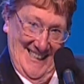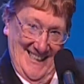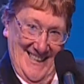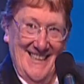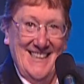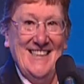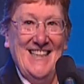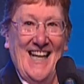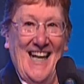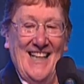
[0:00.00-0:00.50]

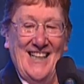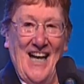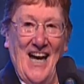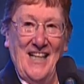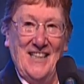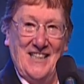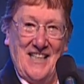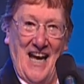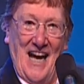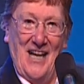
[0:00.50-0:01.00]
and
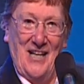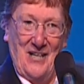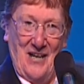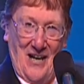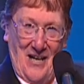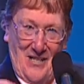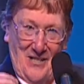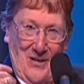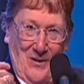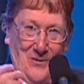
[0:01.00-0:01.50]
I, I,
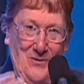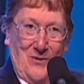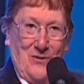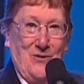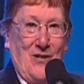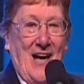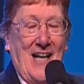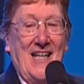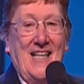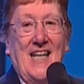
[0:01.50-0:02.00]
you know,
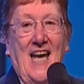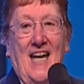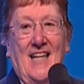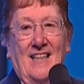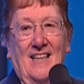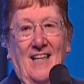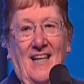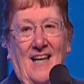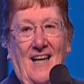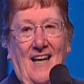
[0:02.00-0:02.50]
try
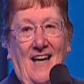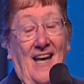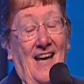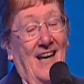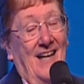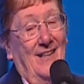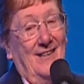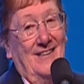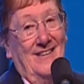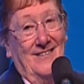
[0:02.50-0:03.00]
again,
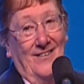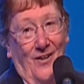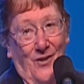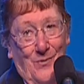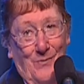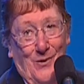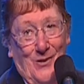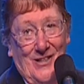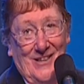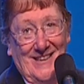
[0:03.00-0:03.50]
and
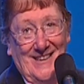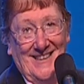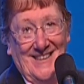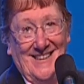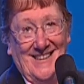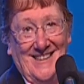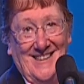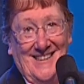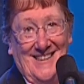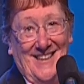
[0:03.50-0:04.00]
another ball,
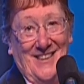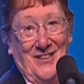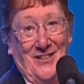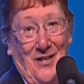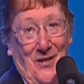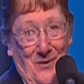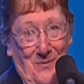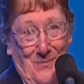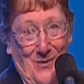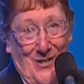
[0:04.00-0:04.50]
and
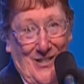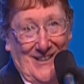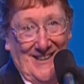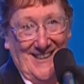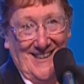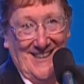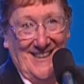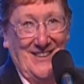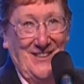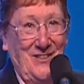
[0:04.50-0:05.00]
another
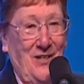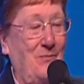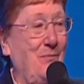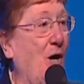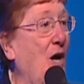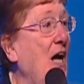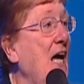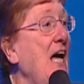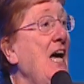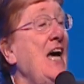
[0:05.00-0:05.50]
ball, and
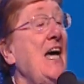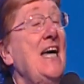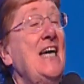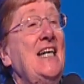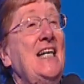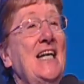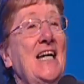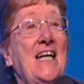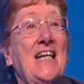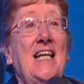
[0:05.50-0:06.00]
another ball.
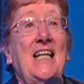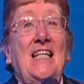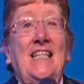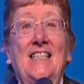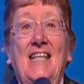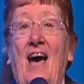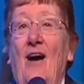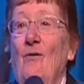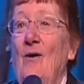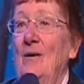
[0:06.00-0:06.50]

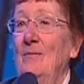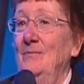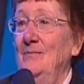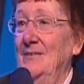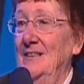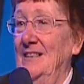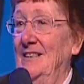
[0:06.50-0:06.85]
Now I'm